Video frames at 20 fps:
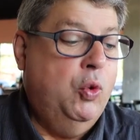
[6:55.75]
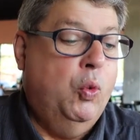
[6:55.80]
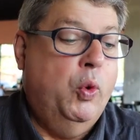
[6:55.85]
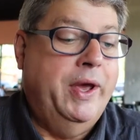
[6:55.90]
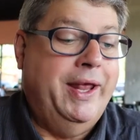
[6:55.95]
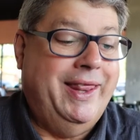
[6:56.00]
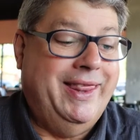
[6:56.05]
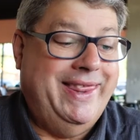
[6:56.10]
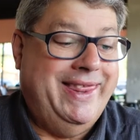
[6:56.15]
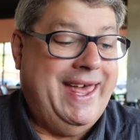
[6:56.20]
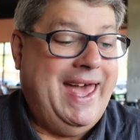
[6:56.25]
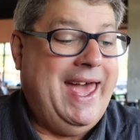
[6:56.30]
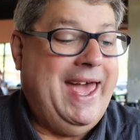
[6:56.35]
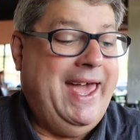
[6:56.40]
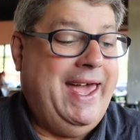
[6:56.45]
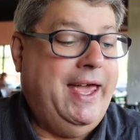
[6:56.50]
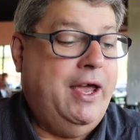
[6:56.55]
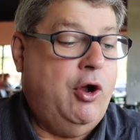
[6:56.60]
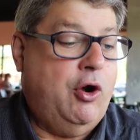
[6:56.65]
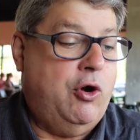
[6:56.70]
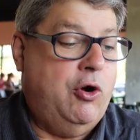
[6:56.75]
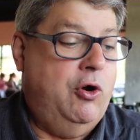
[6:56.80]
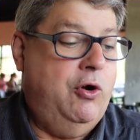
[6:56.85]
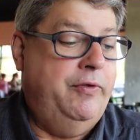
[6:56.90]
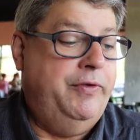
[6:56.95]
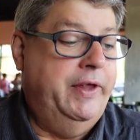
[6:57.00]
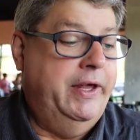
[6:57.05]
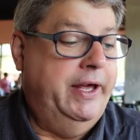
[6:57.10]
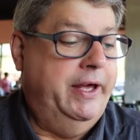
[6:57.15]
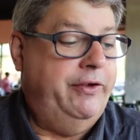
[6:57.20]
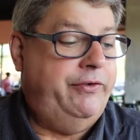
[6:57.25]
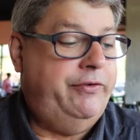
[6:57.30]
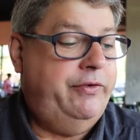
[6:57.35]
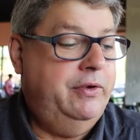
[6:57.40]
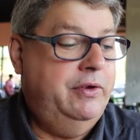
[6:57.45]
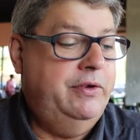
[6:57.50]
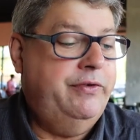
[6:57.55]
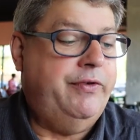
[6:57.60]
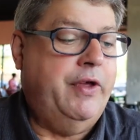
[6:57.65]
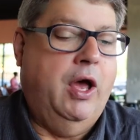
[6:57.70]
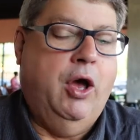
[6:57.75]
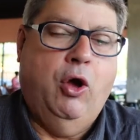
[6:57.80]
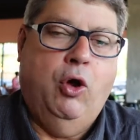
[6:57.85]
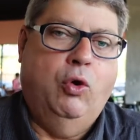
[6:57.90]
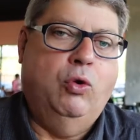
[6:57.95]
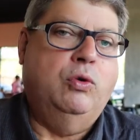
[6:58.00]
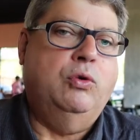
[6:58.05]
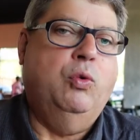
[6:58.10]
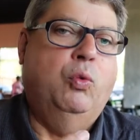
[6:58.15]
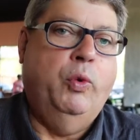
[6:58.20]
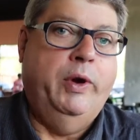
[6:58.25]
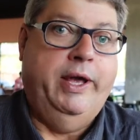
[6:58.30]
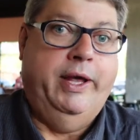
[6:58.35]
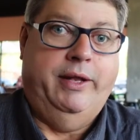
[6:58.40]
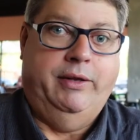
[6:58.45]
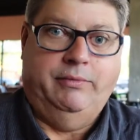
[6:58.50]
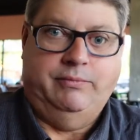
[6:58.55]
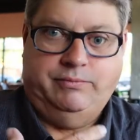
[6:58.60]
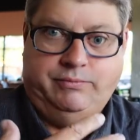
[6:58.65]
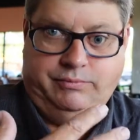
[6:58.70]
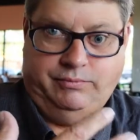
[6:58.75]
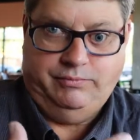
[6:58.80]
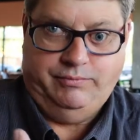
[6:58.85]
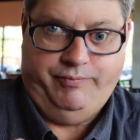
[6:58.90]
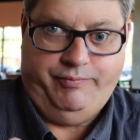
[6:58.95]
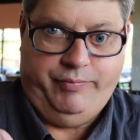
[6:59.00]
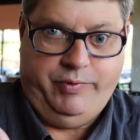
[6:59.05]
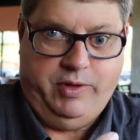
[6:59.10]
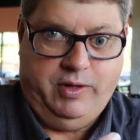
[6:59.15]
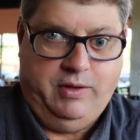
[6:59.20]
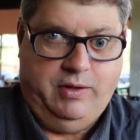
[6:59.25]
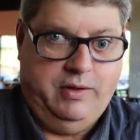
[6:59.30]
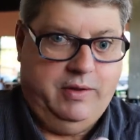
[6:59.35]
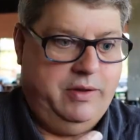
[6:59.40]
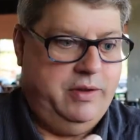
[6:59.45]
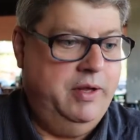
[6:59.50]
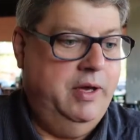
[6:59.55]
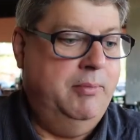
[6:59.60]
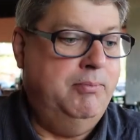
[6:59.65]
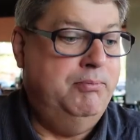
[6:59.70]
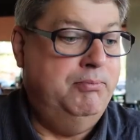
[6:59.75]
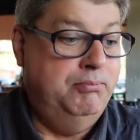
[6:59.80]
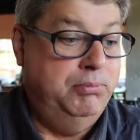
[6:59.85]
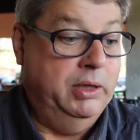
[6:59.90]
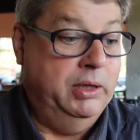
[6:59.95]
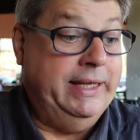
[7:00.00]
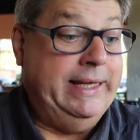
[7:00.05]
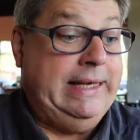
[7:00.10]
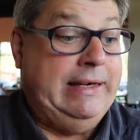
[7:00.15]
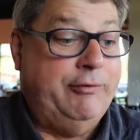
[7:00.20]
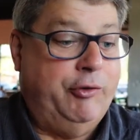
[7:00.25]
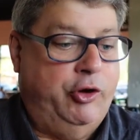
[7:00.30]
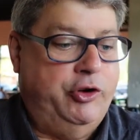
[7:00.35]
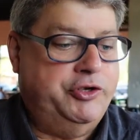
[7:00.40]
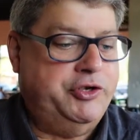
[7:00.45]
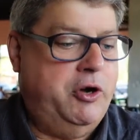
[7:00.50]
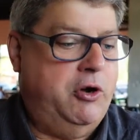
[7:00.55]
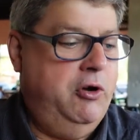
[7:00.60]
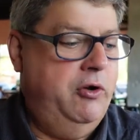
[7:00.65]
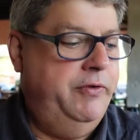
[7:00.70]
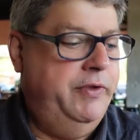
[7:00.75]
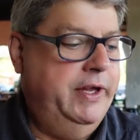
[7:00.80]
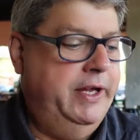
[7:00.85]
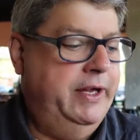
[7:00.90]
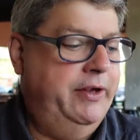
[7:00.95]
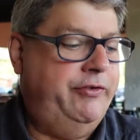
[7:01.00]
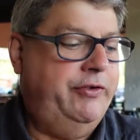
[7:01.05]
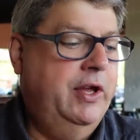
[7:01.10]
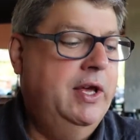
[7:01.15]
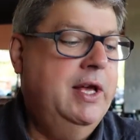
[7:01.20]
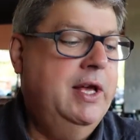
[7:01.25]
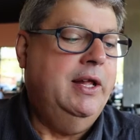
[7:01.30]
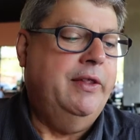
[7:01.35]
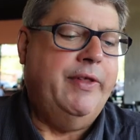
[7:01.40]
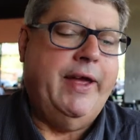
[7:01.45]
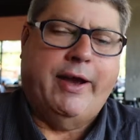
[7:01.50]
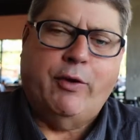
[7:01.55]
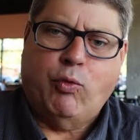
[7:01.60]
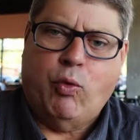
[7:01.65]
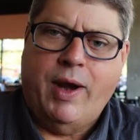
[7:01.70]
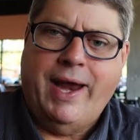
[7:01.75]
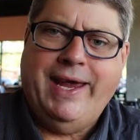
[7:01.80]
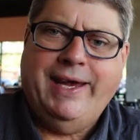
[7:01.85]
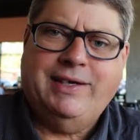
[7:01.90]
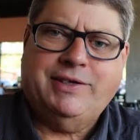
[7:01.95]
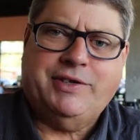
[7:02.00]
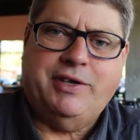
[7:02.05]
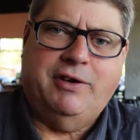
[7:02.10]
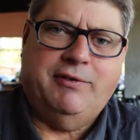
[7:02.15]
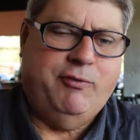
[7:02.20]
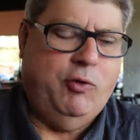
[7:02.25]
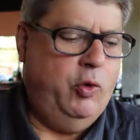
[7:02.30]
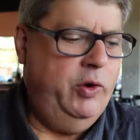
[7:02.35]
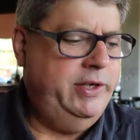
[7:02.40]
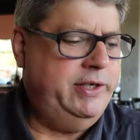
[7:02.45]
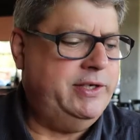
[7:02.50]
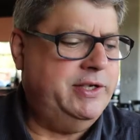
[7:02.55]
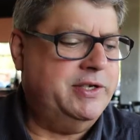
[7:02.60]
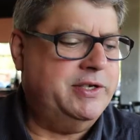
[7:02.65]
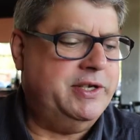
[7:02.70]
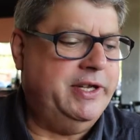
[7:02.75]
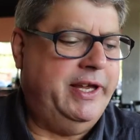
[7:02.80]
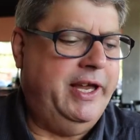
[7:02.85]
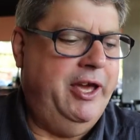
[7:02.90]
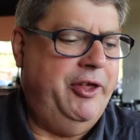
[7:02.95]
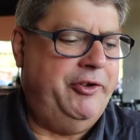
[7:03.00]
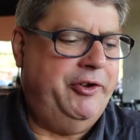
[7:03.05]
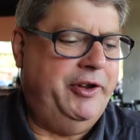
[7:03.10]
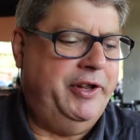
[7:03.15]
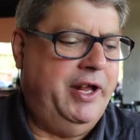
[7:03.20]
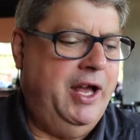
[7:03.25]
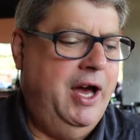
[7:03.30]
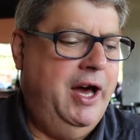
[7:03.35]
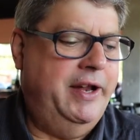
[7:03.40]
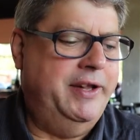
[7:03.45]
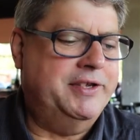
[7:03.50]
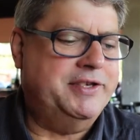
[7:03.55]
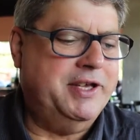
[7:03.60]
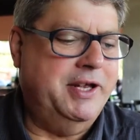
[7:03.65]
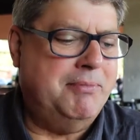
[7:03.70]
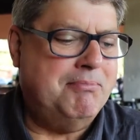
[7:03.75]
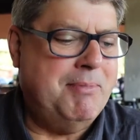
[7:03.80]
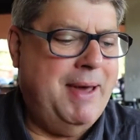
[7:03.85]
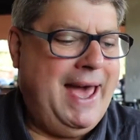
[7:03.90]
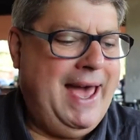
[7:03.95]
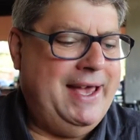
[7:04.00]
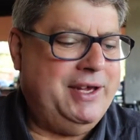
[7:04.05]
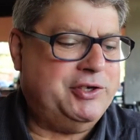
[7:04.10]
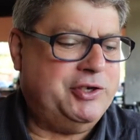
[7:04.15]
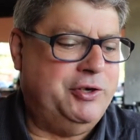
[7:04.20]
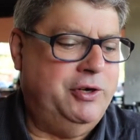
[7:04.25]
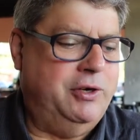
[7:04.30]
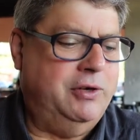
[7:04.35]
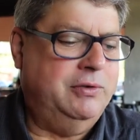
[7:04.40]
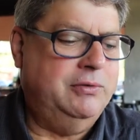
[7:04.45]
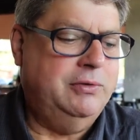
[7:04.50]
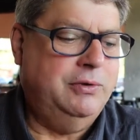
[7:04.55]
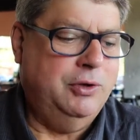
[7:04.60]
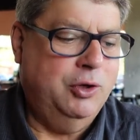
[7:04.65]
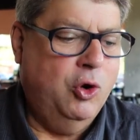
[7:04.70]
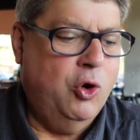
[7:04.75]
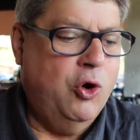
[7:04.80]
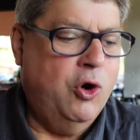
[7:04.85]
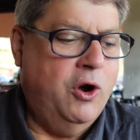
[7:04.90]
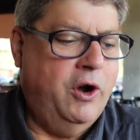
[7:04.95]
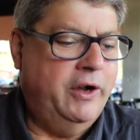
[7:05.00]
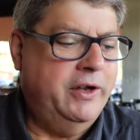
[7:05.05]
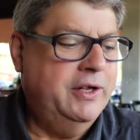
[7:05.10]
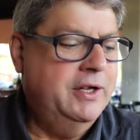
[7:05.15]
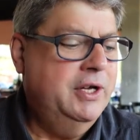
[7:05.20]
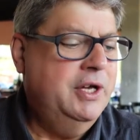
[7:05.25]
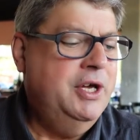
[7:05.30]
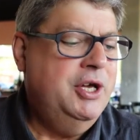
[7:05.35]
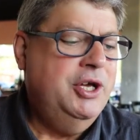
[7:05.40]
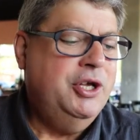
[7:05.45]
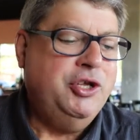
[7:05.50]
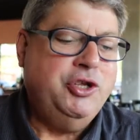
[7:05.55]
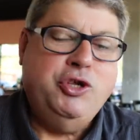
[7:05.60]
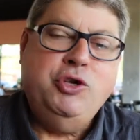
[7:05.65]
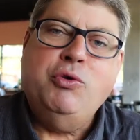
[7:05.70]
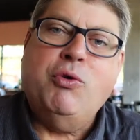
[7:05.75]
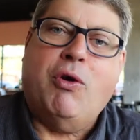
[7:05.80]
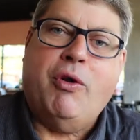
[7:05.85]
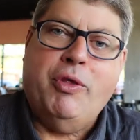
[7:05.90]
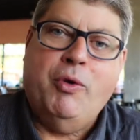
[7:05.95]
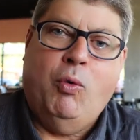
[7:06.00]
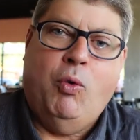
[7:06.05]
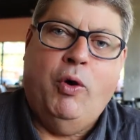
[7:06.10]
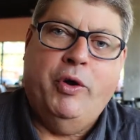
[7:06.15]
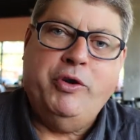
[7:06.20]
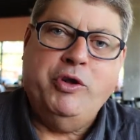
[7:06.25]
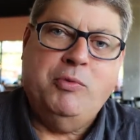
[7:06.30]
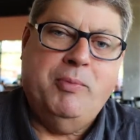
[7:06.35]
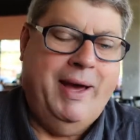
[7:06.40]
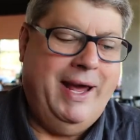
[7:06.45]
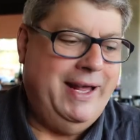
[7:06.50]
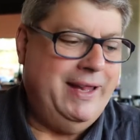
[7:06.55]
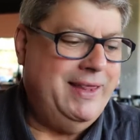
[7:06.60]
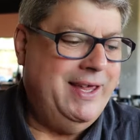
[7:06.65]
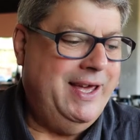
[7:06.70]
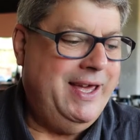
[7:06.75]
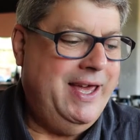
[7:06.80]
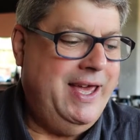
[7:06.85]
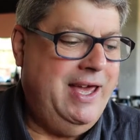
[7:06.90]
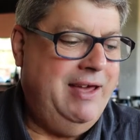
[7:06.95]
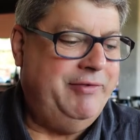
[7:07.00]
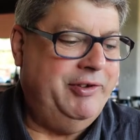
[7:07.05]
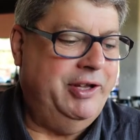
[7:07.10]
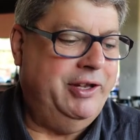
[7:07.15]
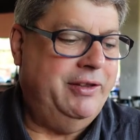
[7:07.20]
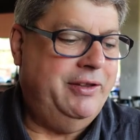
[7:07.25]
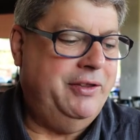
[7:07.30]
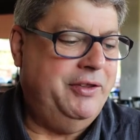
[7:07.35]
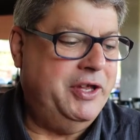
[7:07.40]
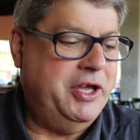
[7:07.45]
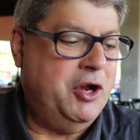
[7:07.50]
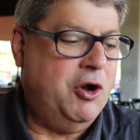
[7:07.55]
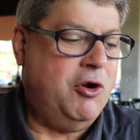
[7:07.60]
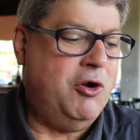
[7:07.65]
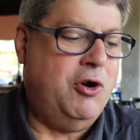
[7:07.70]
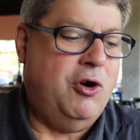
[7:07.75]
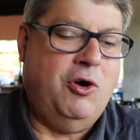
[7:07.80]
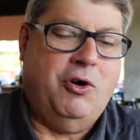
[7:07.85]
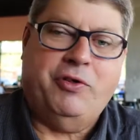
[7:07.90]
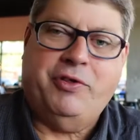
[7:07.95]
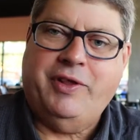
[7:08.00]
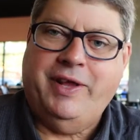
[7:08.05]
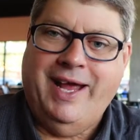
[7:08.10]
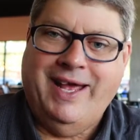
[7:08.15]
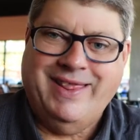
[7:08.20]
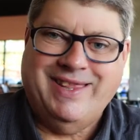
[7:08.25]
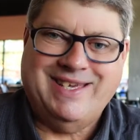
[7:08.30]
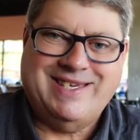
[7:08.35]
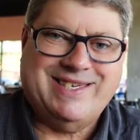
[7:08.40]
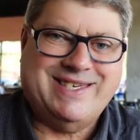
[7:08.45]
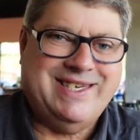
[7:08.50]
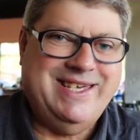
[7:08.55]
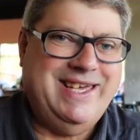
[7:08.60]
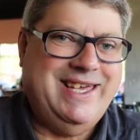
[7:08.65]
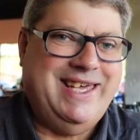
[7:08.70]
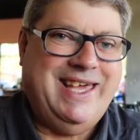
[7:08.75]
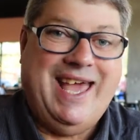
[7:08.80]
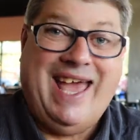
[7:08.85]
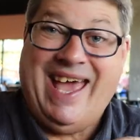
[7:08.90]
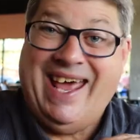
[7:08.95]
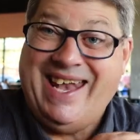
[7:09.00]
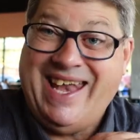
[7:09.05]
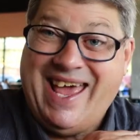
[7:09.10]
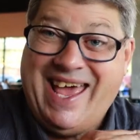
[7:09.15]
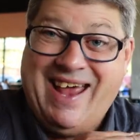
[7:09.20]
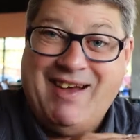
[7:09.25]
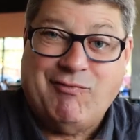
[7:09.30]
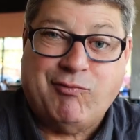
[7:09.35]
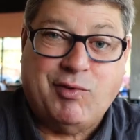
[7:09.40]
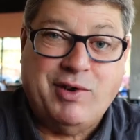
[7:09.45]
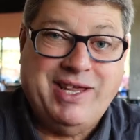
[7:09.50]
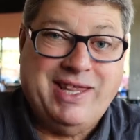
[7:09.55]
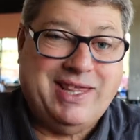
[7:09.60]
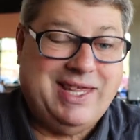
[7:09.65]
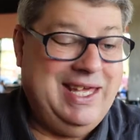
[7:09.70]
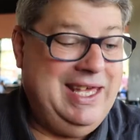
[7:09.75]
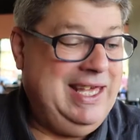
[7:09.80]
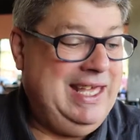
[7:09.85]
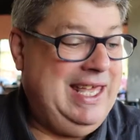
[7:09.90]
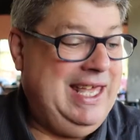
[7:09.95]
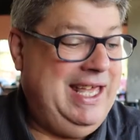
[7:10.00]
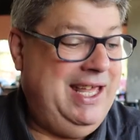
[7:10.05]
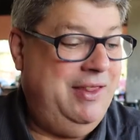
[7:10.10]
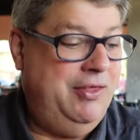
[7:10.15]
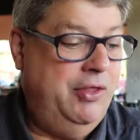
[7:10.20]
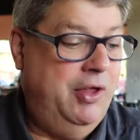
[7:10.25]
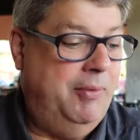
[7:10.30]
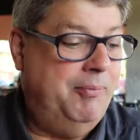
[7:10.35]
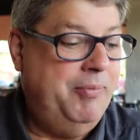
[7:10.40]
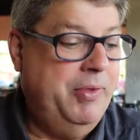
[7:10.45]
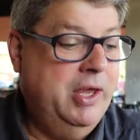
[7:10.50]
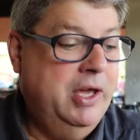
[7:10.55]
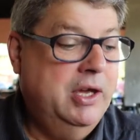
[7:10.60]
When they heard this, so when the believers heard this, they raised their voices together to God and said, "Master, Lord, you are the one who made the heaven, the earth, and the sea, and everything in them.